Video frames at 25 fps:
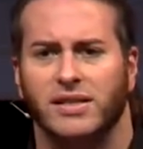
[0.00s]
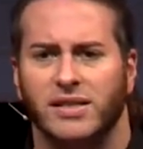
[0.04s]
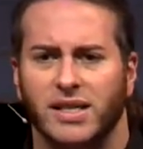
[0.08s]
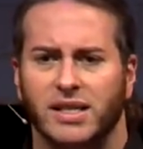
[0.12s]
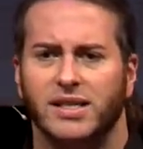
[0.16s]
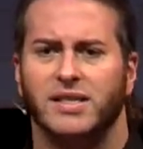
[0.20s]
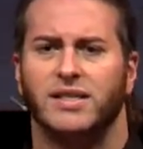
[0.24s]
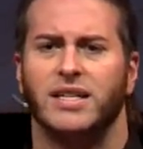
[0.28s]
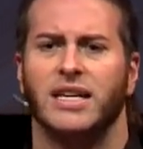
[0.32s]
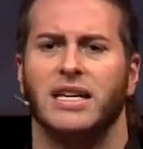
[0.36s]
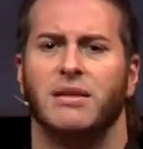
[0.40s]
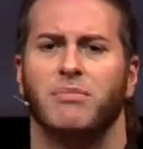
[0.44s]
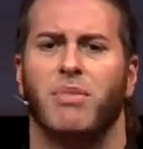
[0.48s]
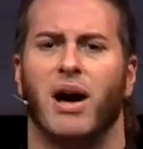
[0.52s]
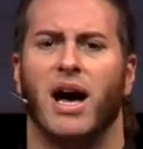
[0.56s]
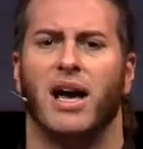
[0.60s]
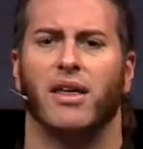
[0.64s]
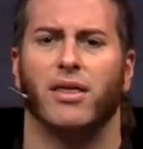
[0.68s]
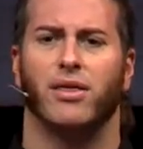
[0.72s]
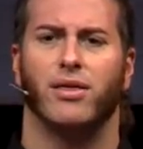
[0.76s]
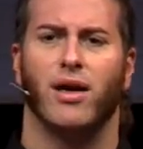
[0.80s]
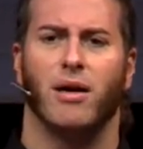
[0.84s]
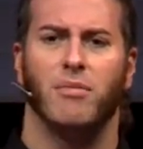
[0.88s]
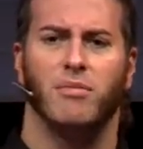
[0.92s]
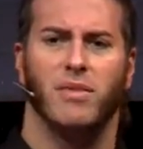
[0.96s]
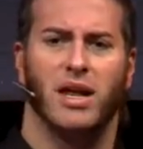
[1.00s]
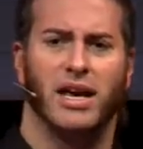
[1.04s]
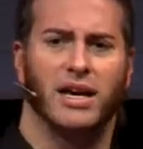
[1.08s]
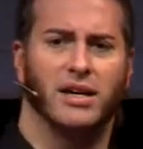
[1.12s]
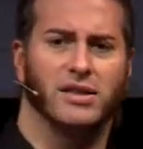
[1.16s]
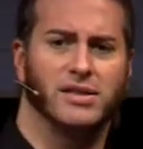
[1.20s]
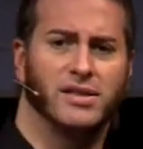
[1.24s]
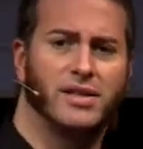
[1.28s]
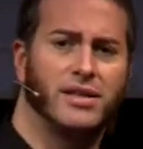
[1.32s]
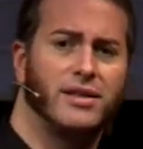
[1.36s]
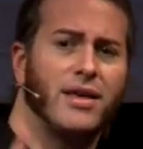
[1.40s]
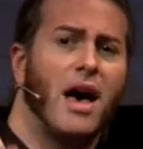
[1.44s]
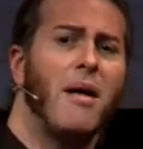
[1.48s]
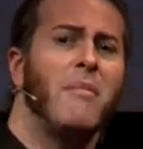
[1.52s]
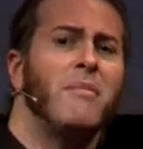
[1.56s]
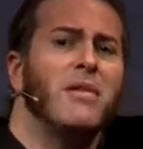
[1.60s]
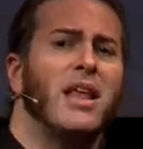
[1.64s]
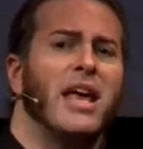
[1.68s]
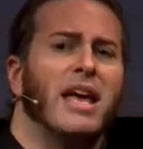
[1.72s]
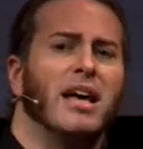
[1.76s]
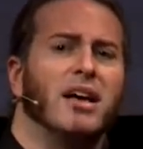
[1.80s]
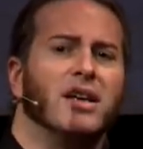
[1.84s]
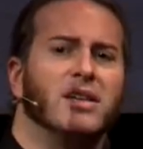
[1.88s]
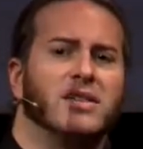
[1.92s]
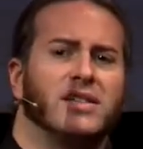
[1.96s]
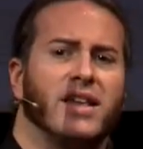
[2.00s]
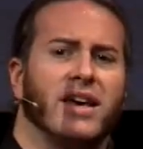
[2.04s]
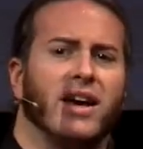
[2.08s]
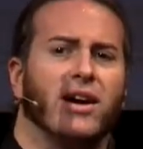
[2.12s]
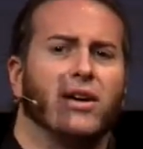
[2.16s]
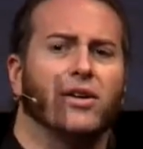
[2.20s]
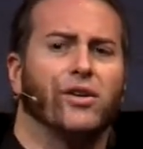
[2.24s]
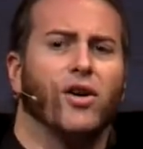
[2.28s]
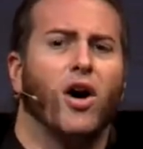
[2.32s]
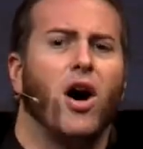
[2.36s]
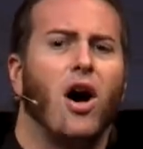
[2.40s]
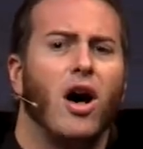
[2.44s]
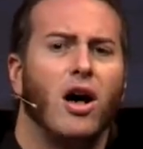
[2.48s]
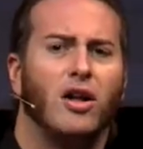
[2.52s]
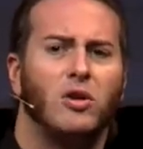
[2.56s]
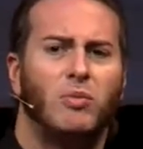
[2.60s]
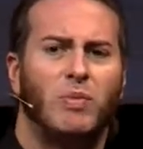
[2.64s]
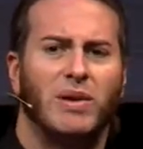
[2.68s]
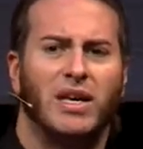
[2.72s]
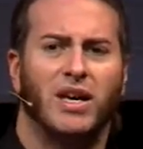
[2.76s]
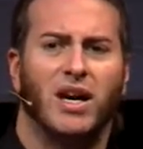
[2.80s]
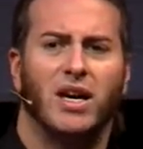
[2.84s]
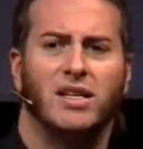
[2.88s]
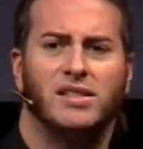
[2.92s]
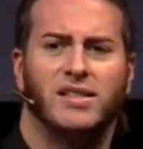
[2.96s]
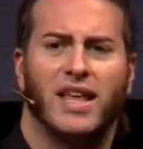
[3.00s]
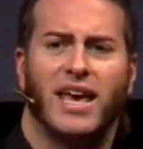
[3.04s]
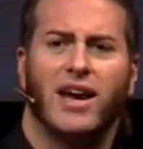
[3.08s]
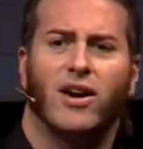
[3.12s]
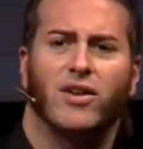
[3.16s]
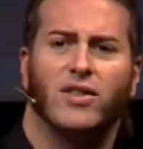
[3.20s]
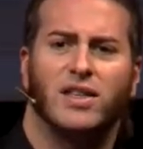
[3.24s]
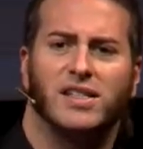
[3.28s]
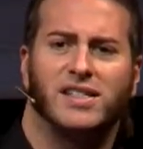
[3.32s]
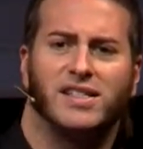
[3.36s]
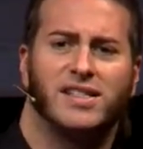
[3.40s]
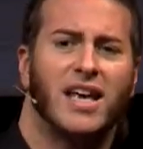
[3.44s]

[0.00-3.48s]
16 by thumbnails. Thumbnails, they are called because they are the